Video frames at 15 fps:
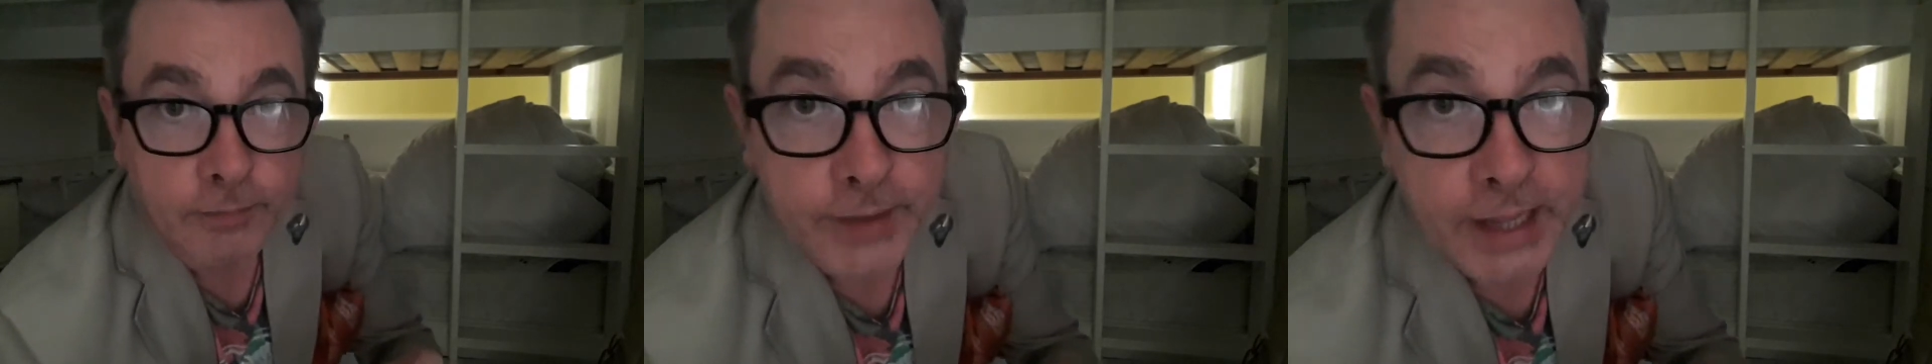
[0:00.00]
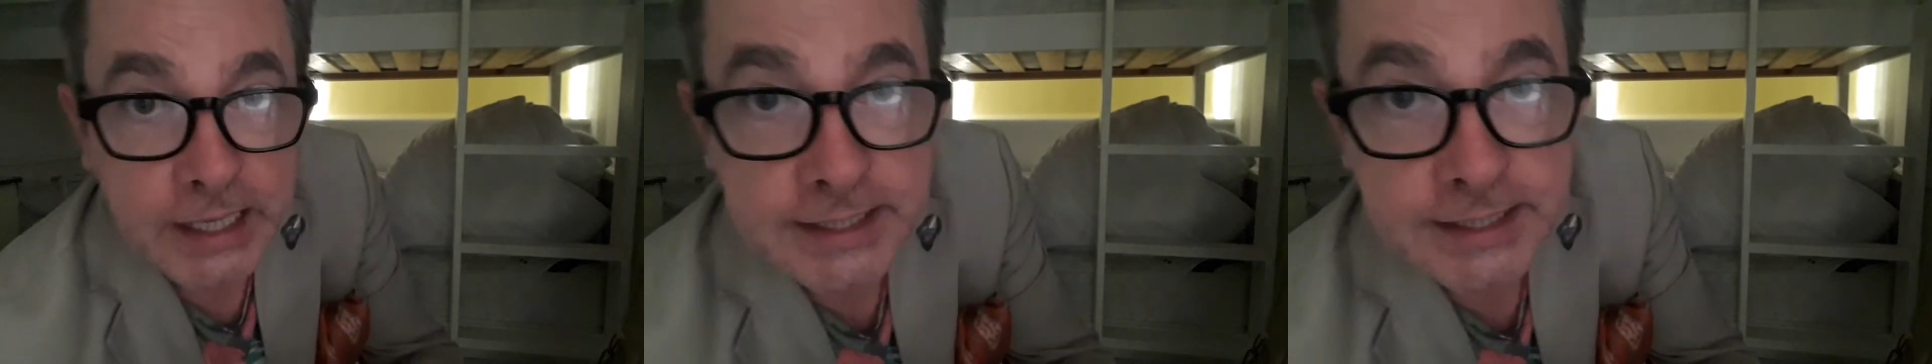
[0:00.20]

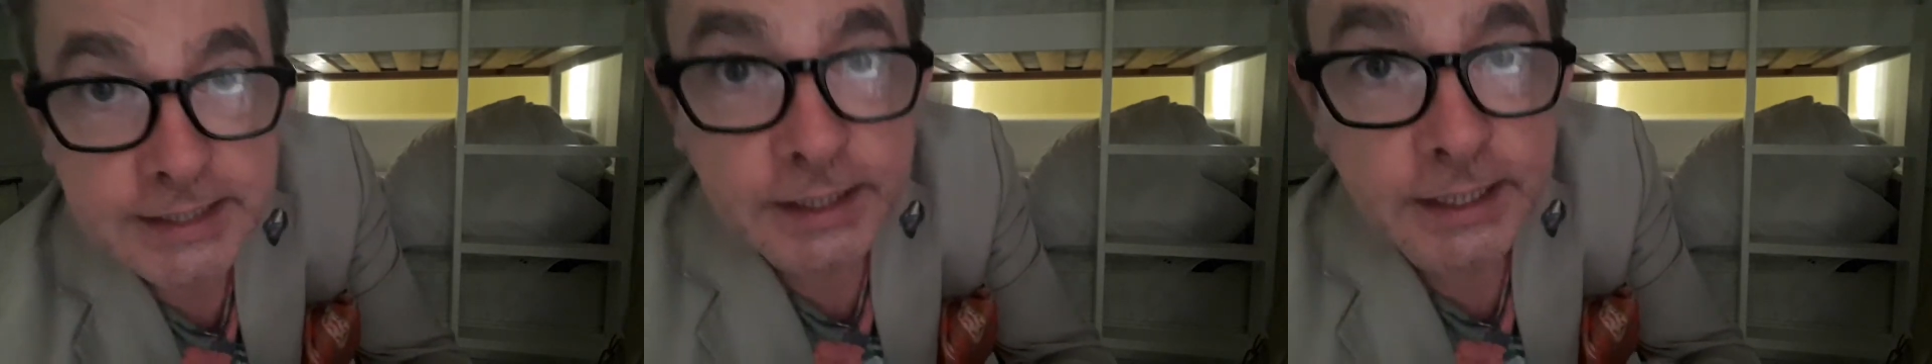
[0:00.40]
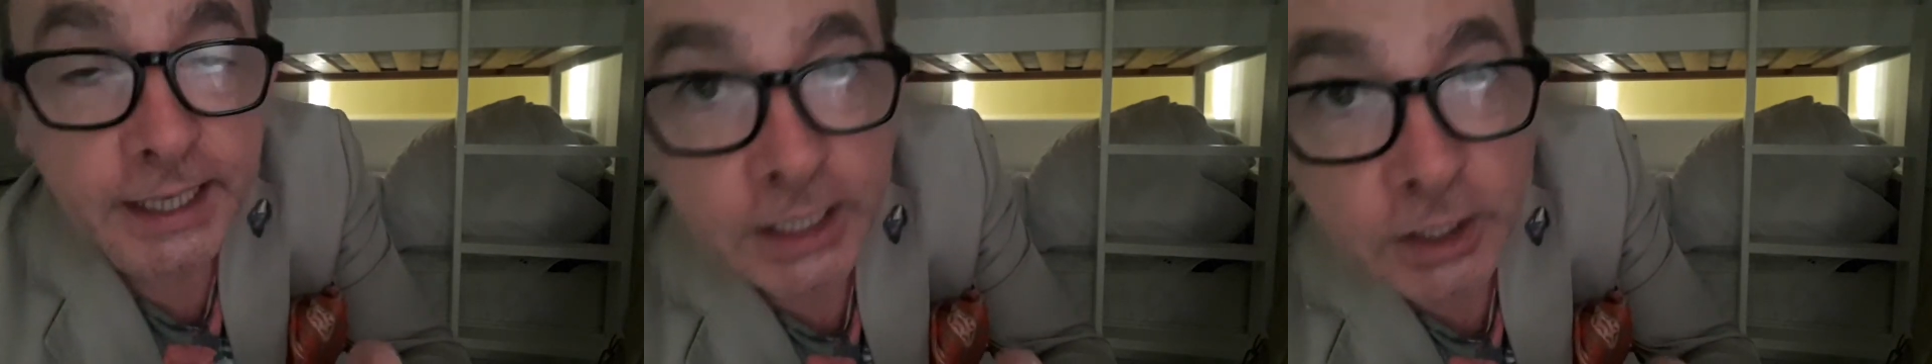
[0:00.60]
That's
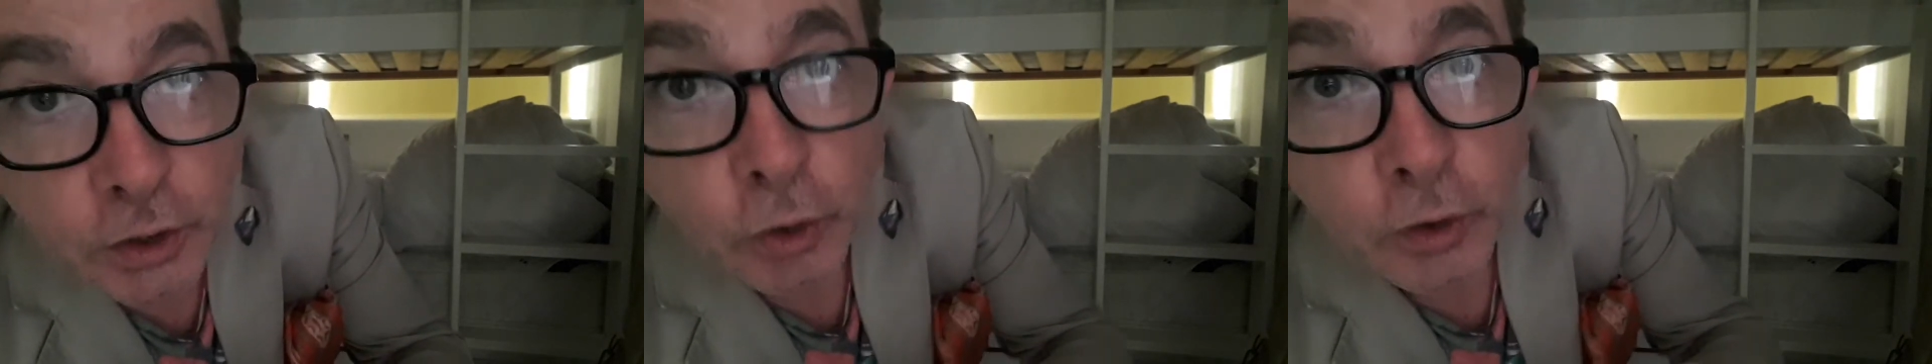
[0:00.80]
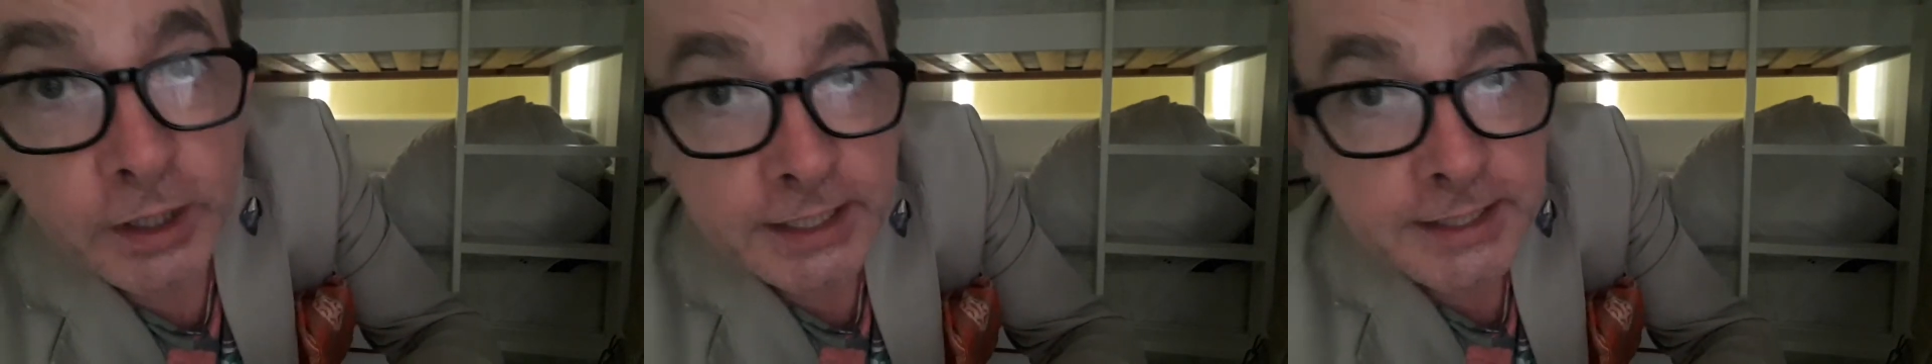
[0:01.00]
the
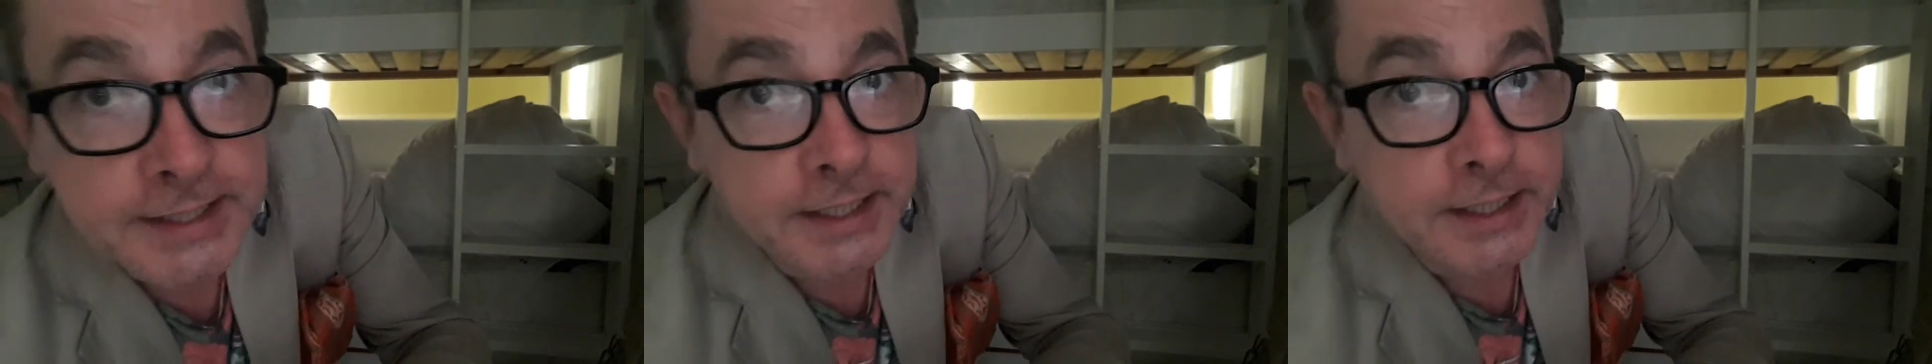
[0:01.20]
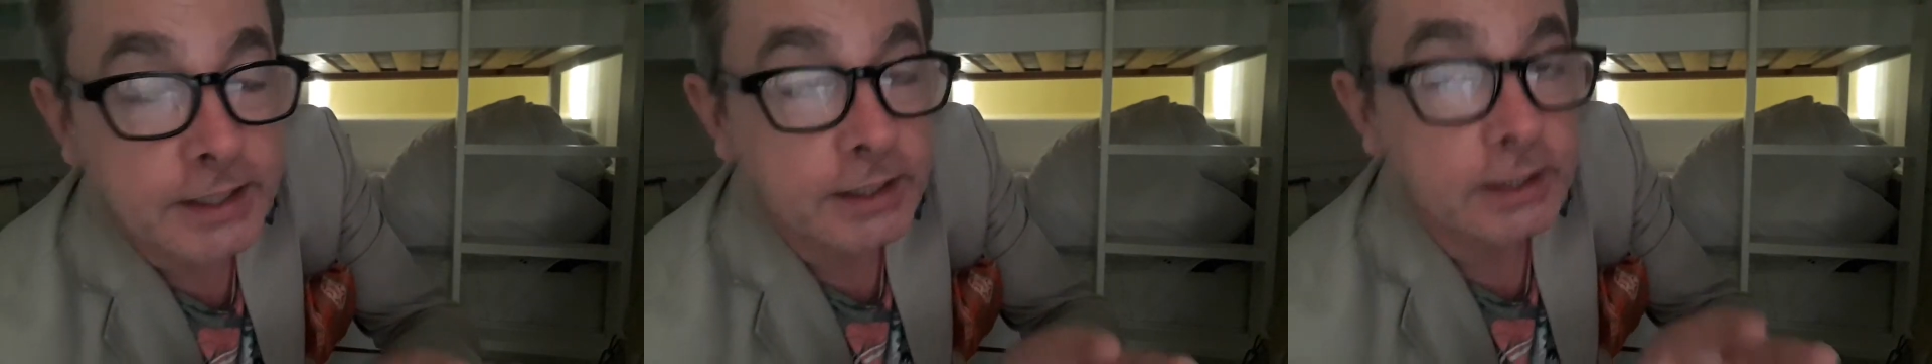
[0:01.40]

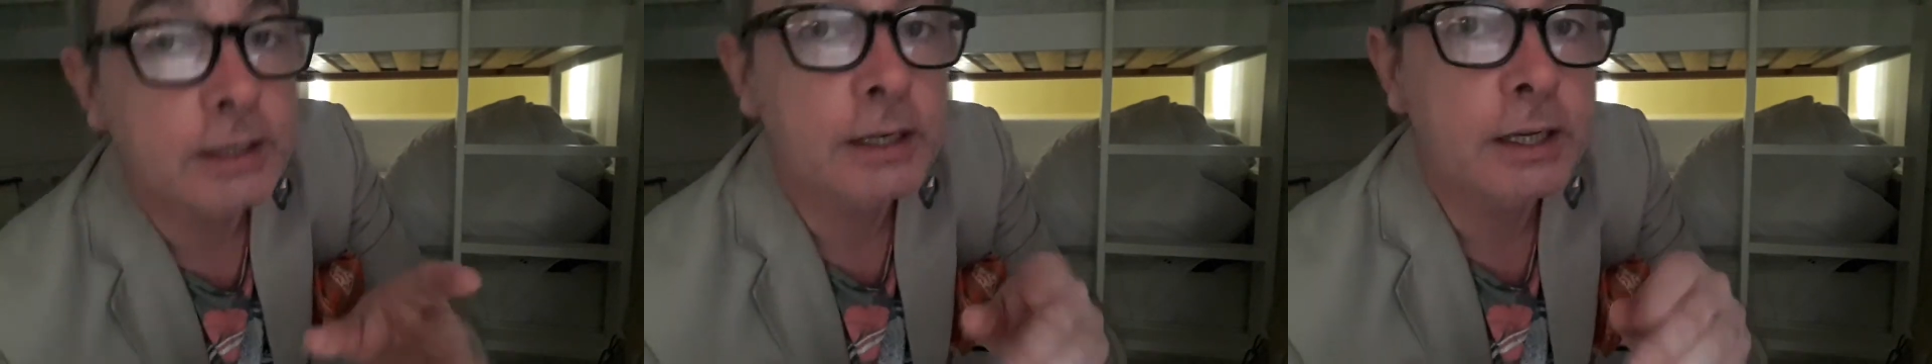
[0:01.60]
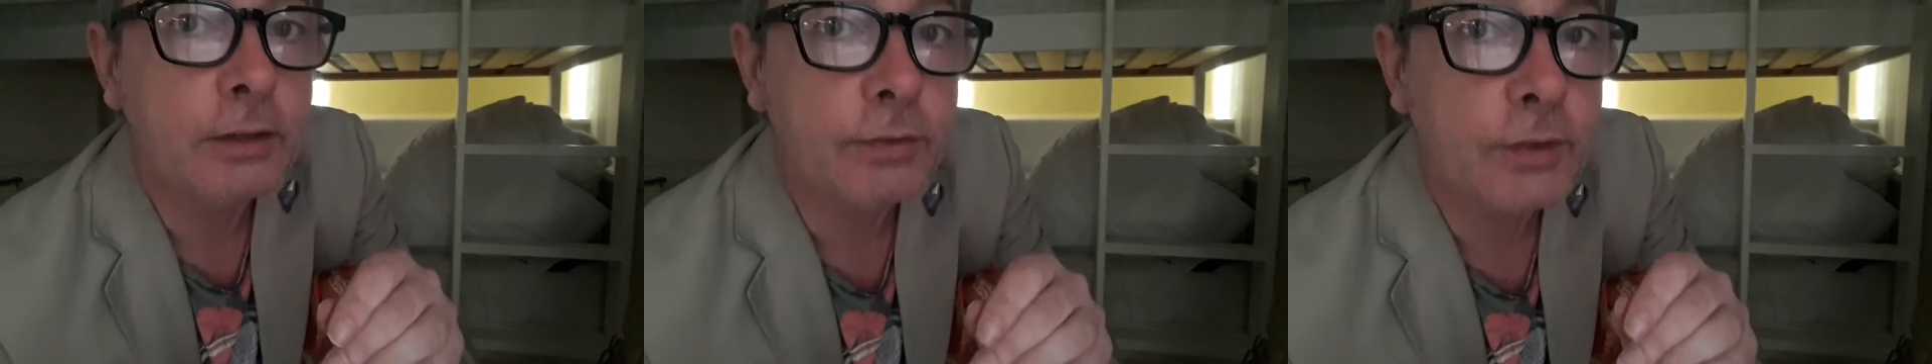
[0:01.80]
noise
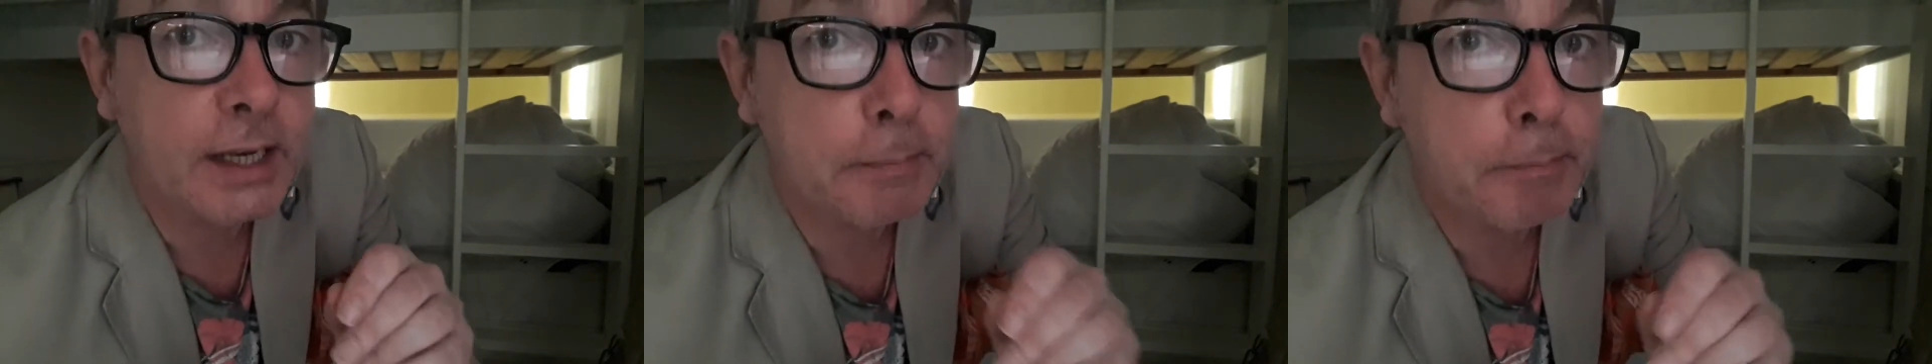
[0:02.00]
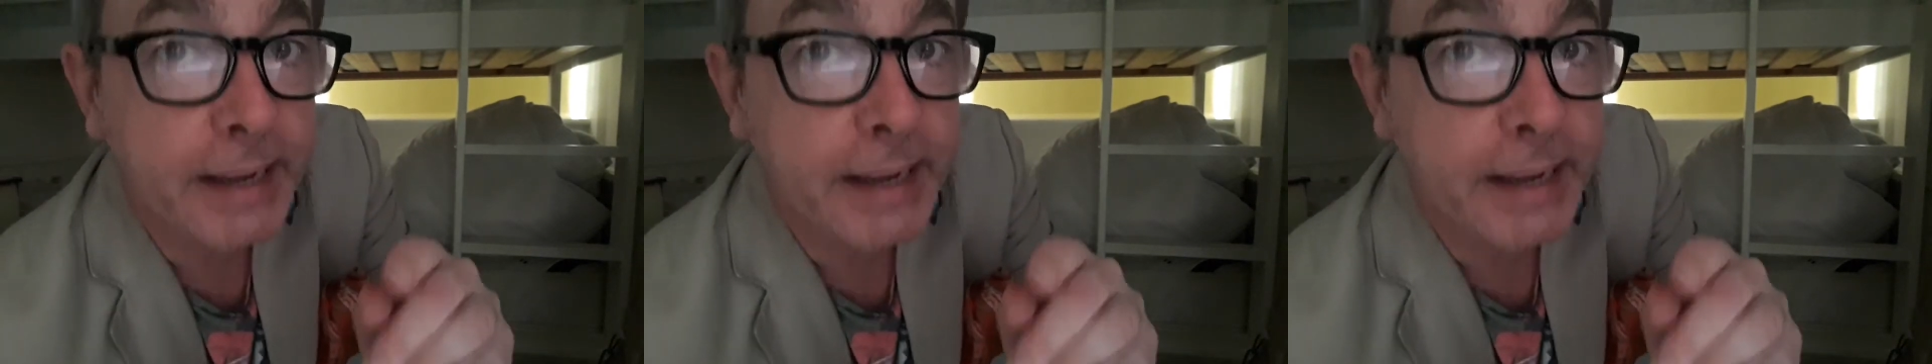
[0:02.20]
that it